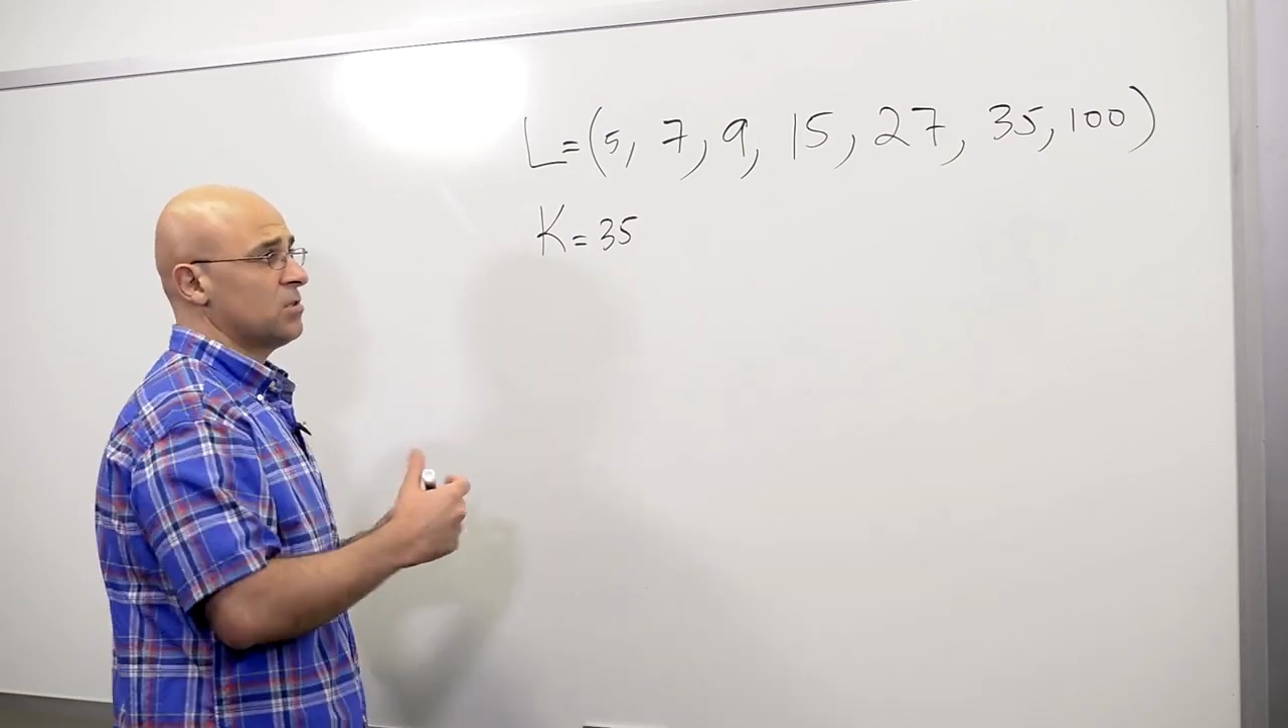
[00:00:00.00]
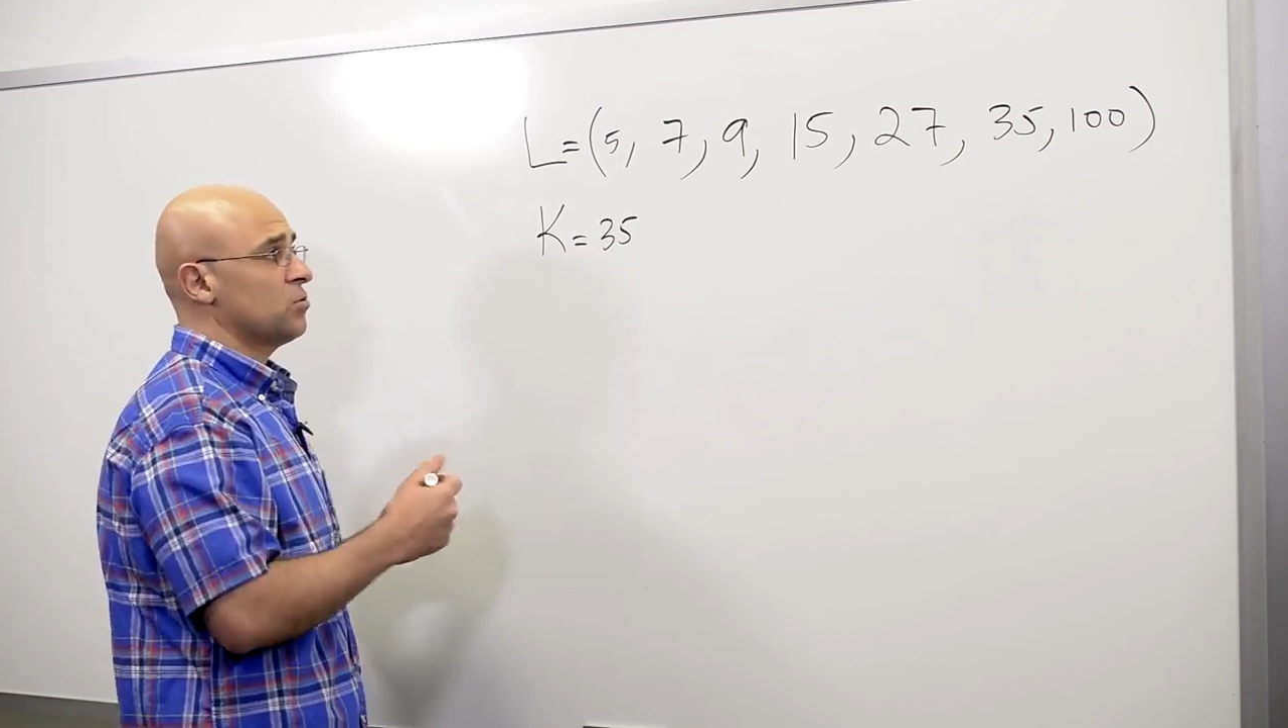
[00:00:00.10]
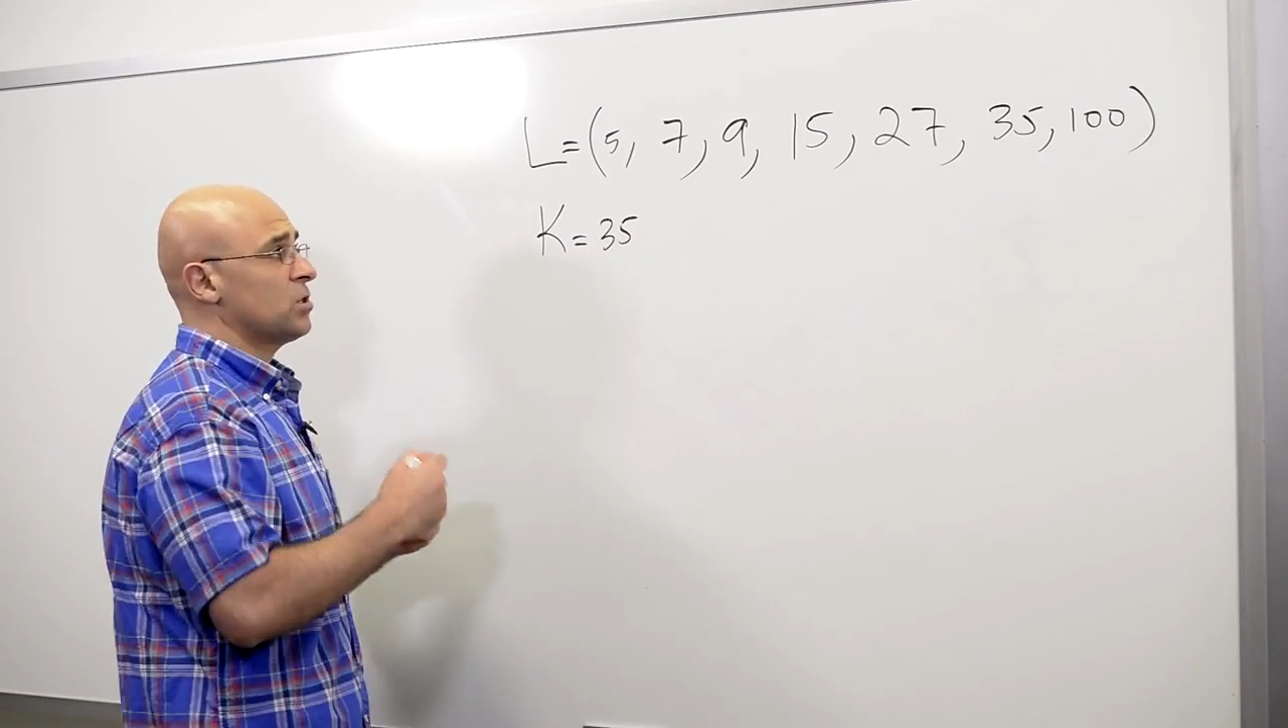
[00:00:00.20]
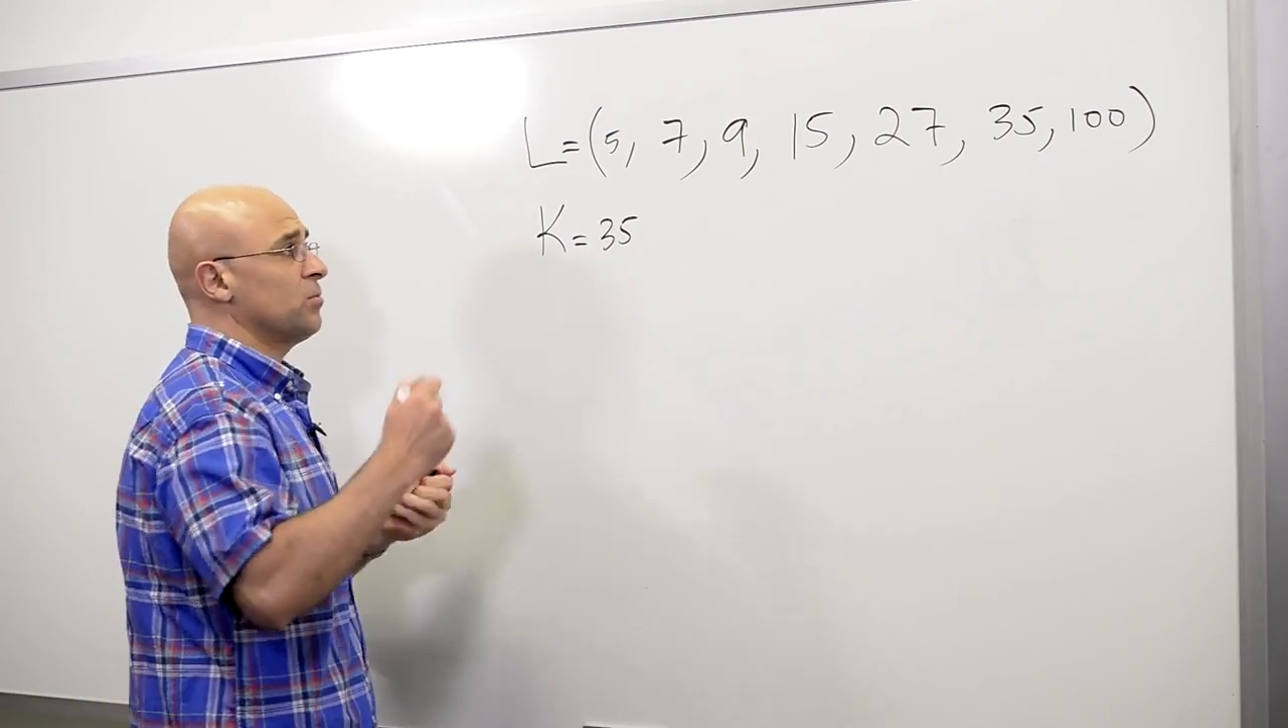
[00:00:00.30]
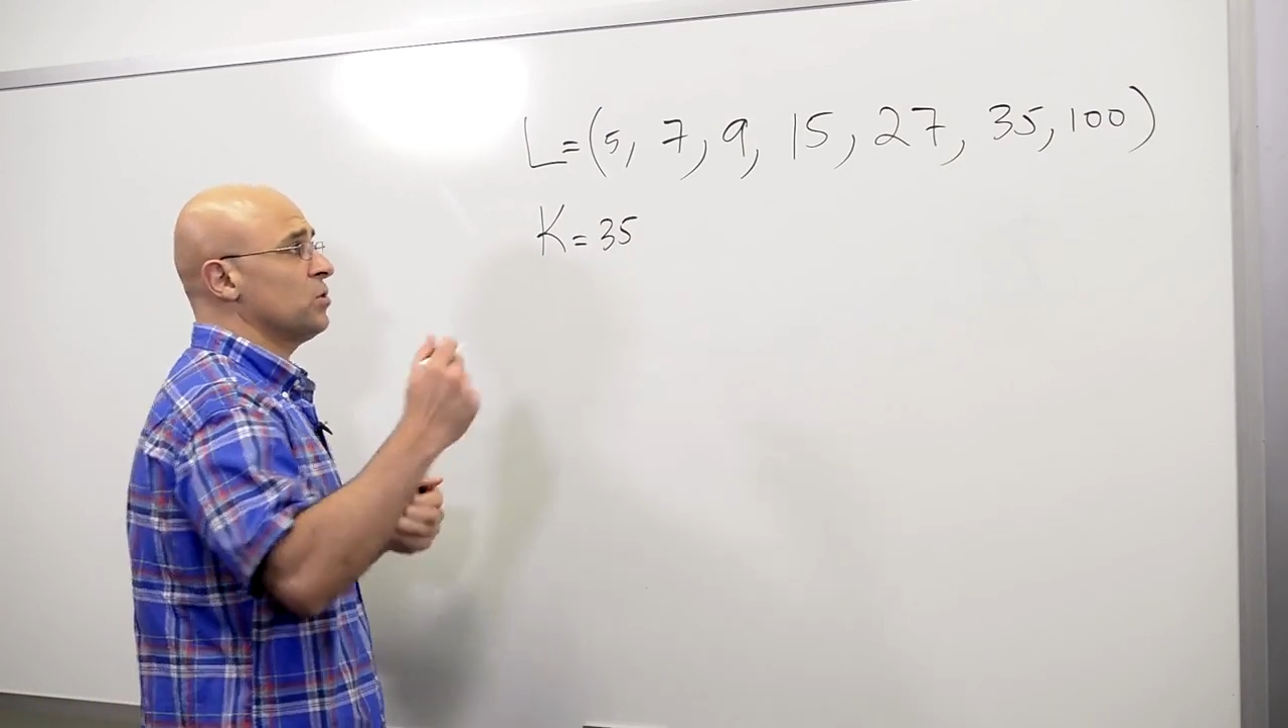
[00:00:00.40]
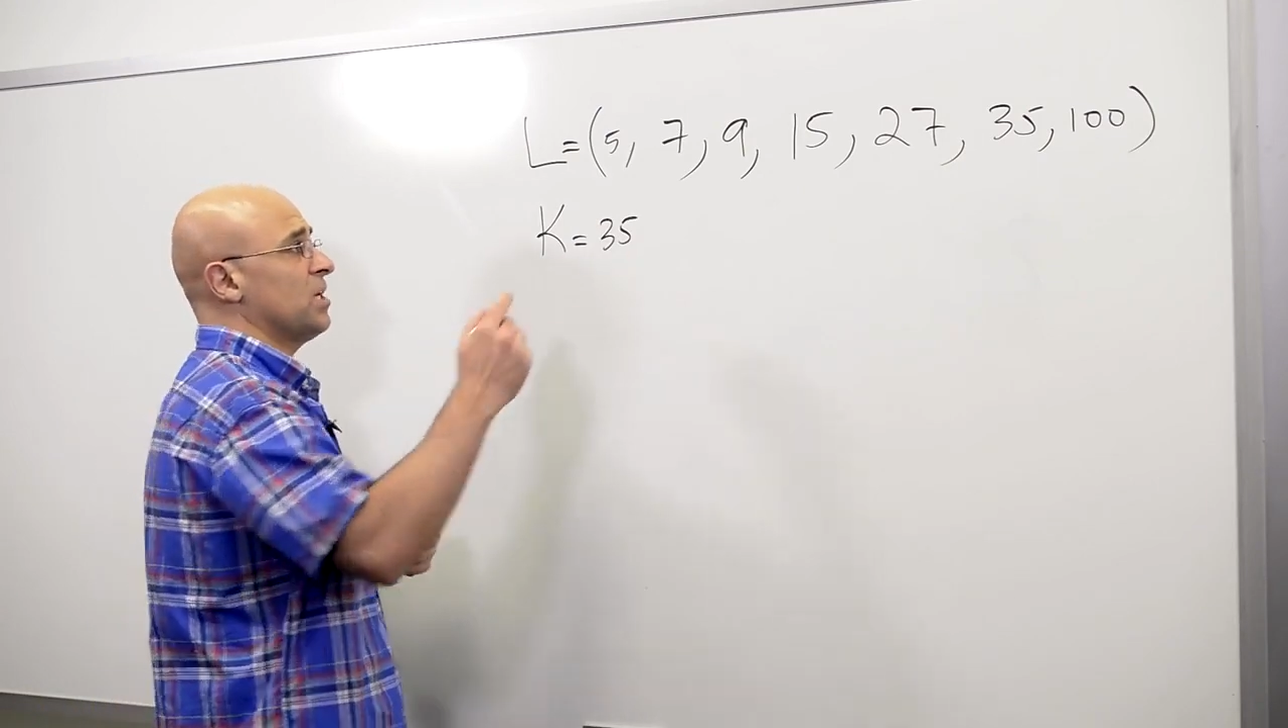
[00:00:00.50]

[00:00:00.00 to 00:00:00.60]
so suppose